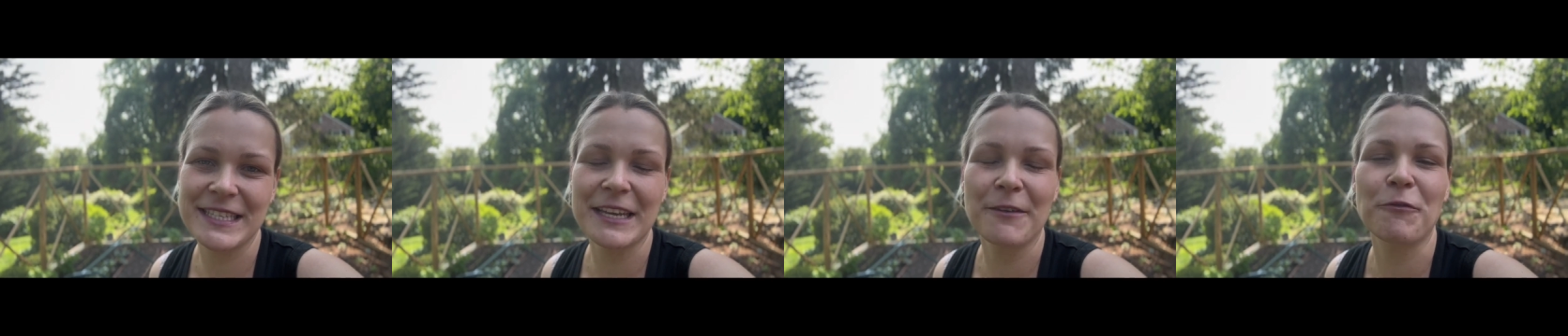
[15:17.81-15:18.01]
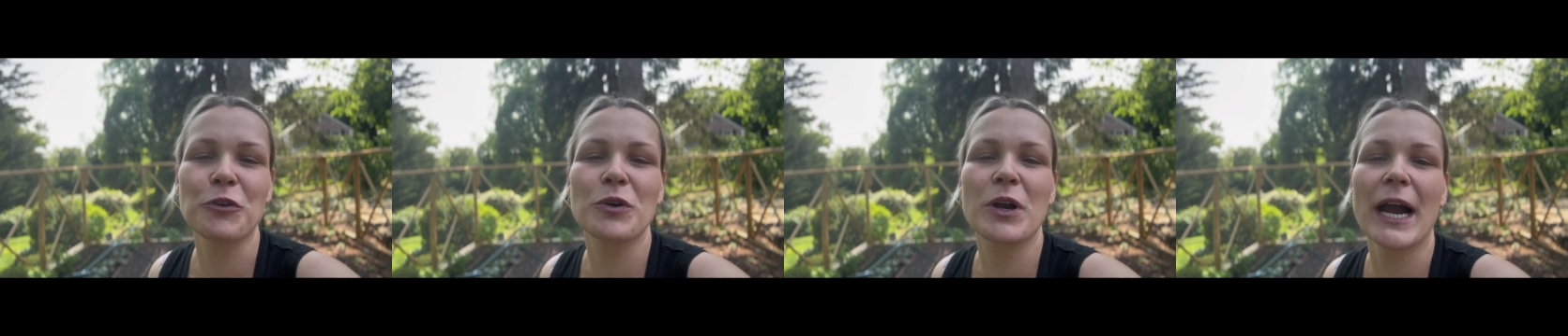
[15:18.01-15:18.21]

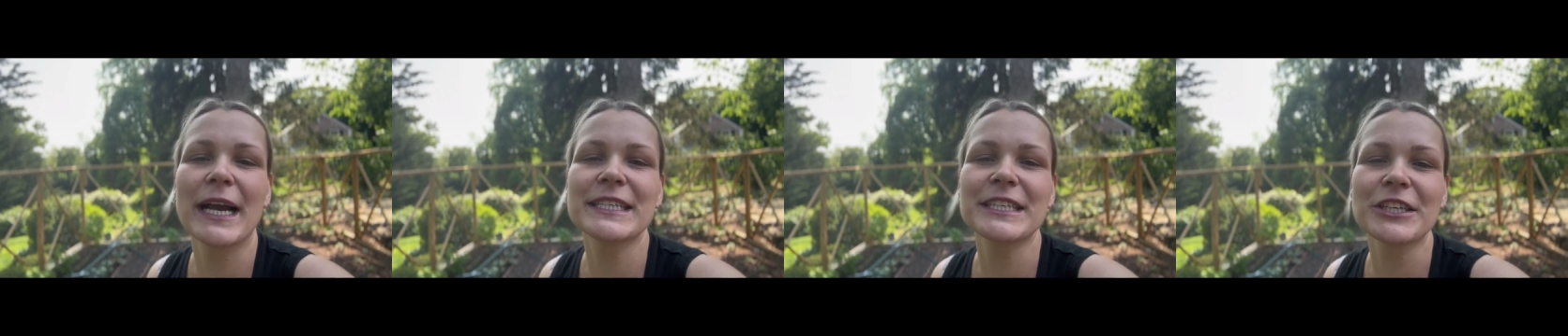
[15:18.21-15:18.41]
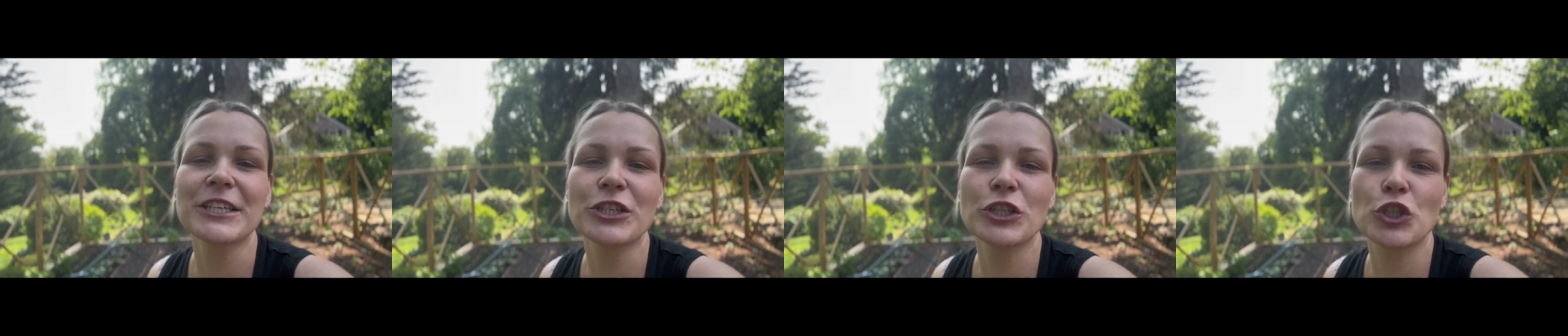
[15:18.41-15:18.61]
If you
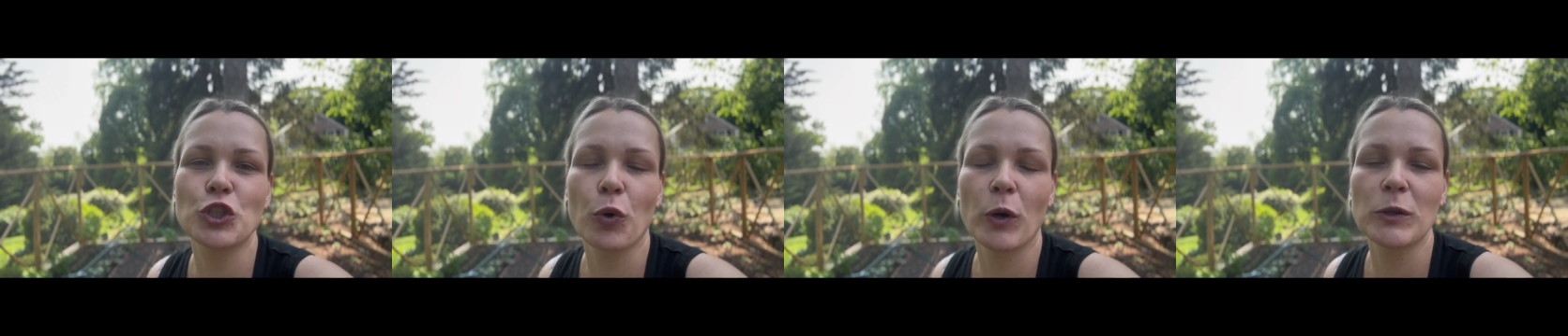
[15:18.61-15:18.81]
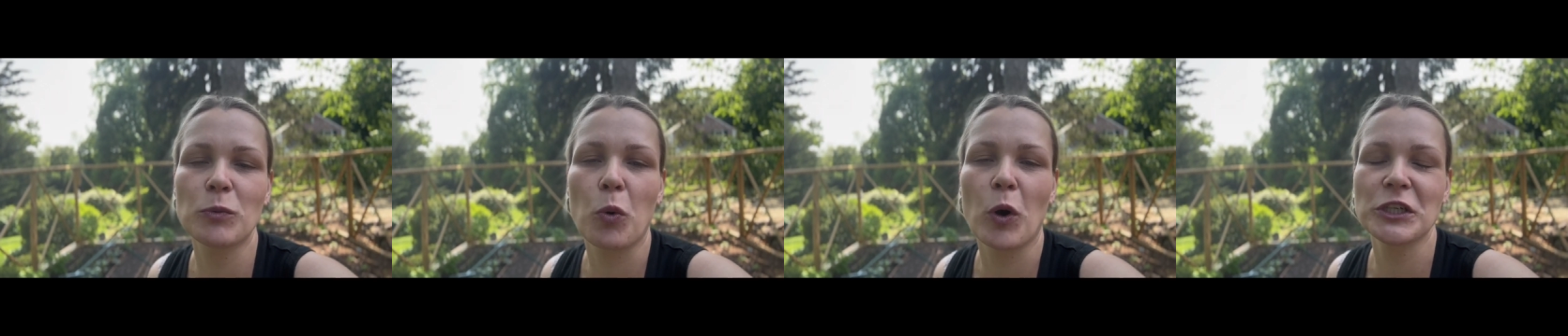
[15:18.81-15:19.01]
guys
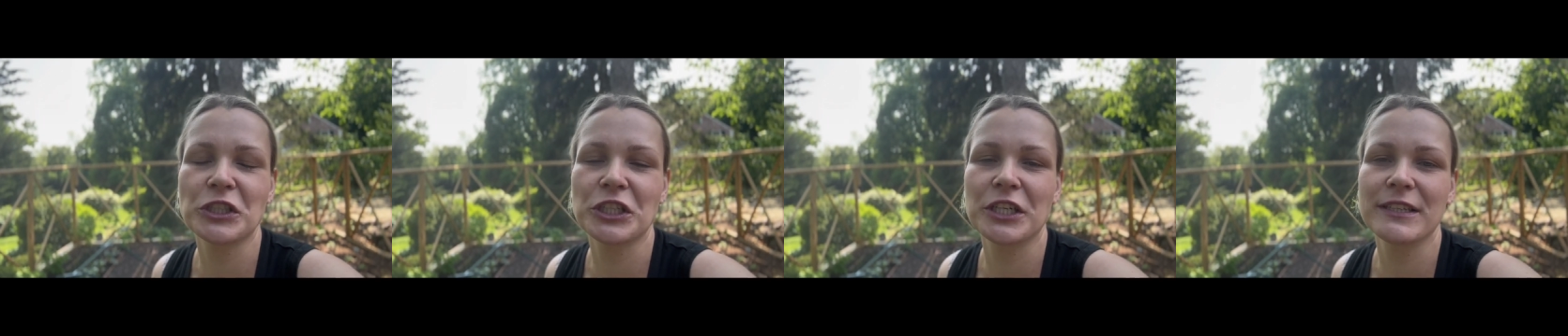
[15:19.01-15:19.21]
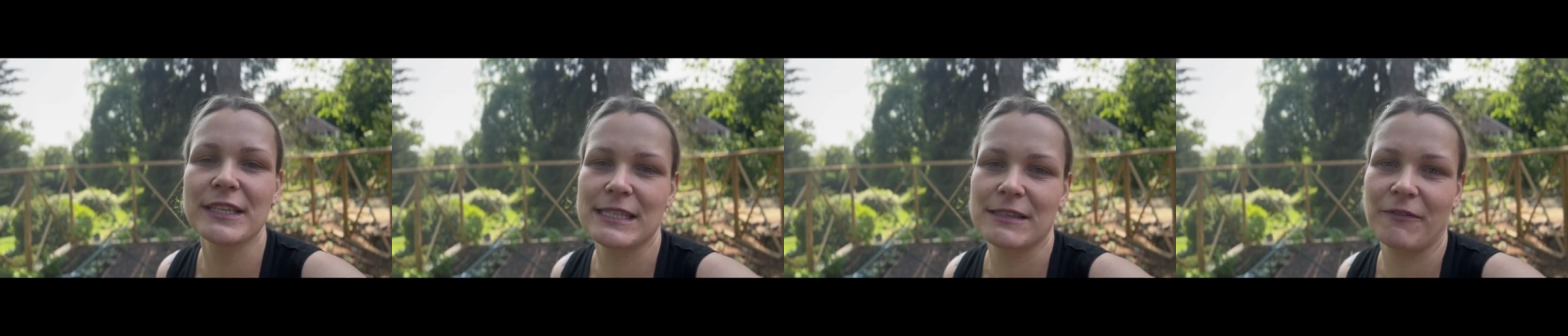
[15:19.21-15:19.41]
enjoyed
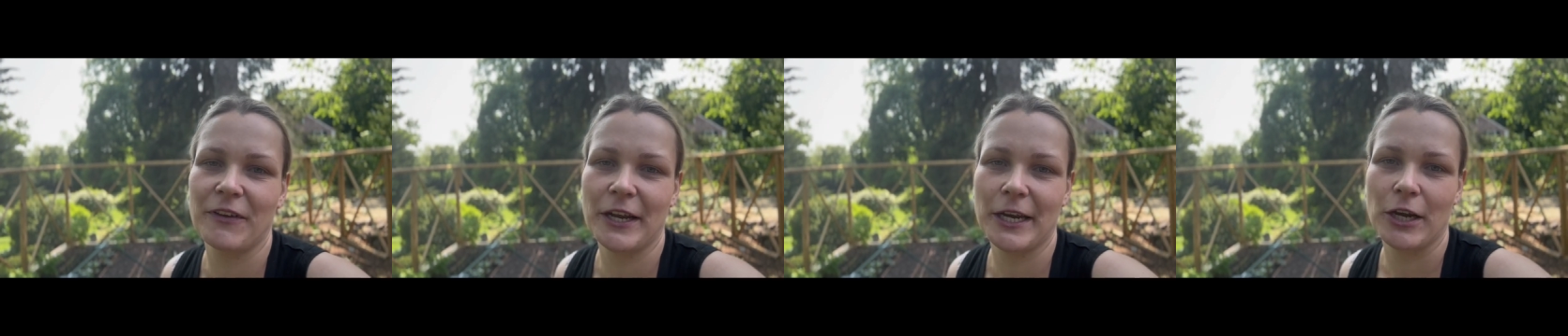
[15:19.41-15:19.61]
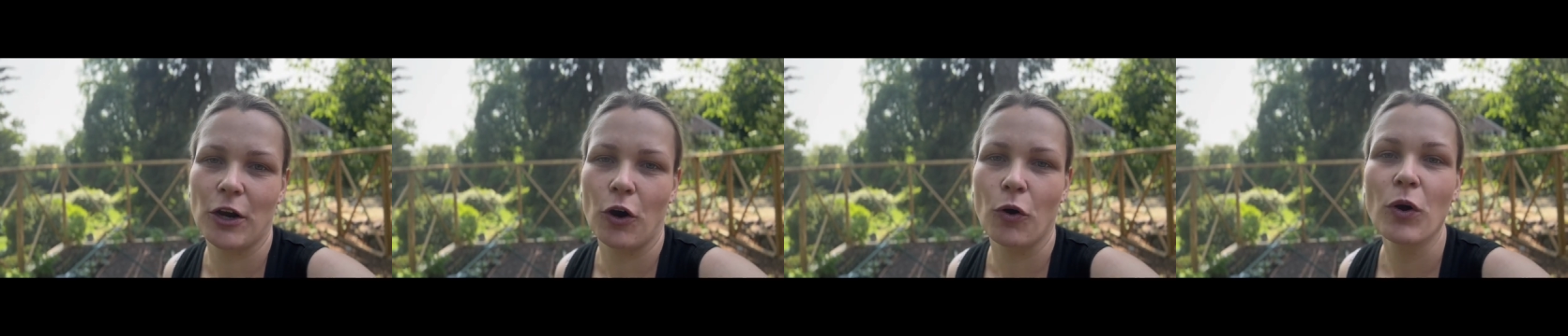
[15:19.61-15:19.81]
watching this
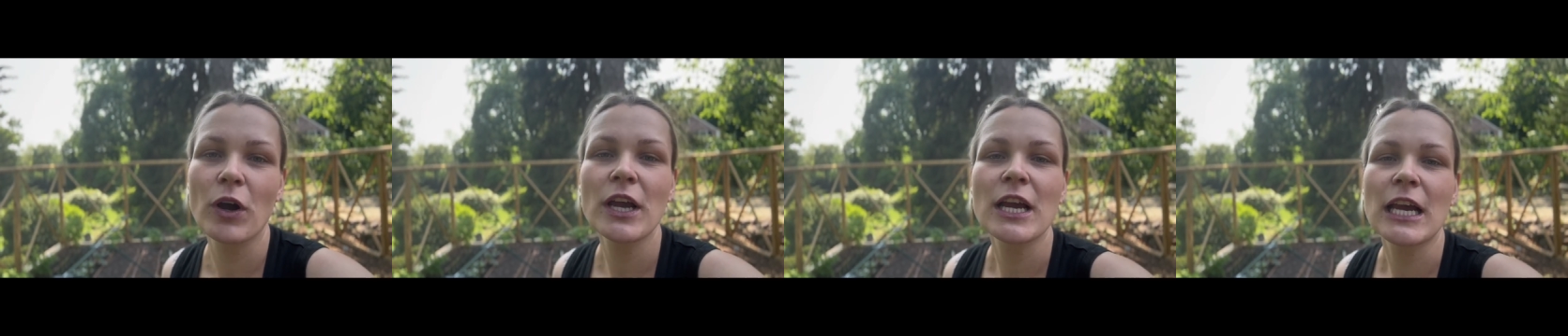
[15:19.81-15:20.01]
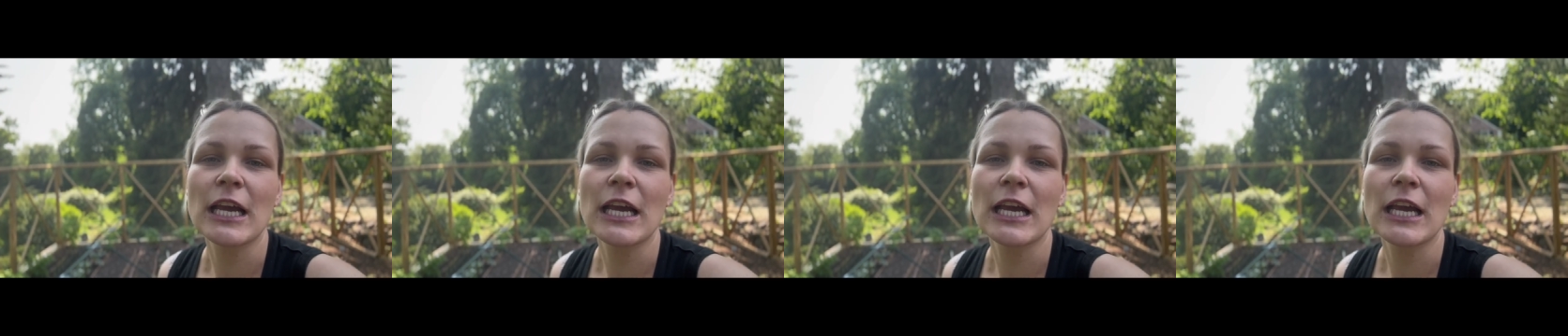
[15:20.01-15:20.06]
video,